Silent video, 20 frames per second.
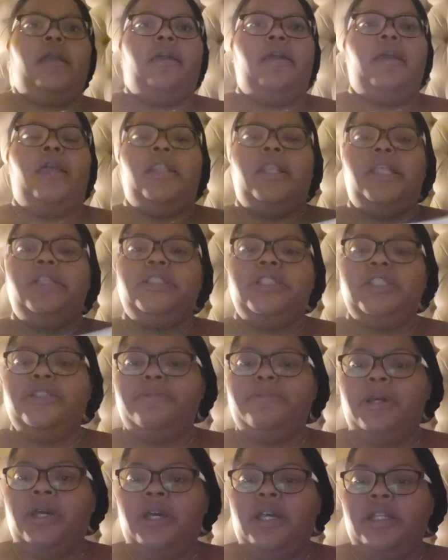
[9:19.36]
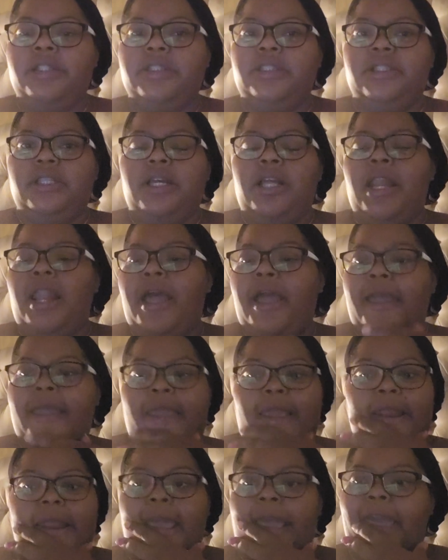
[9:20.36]
And this is because the
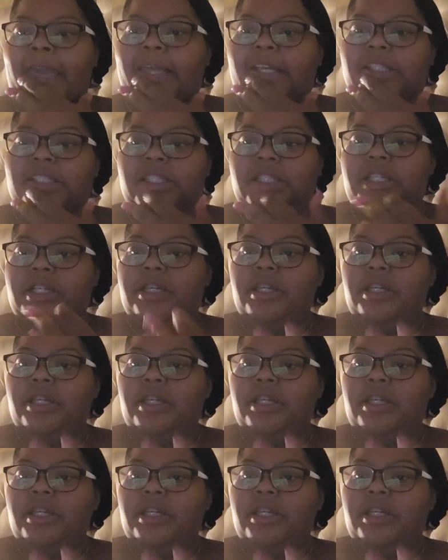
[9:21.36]
client has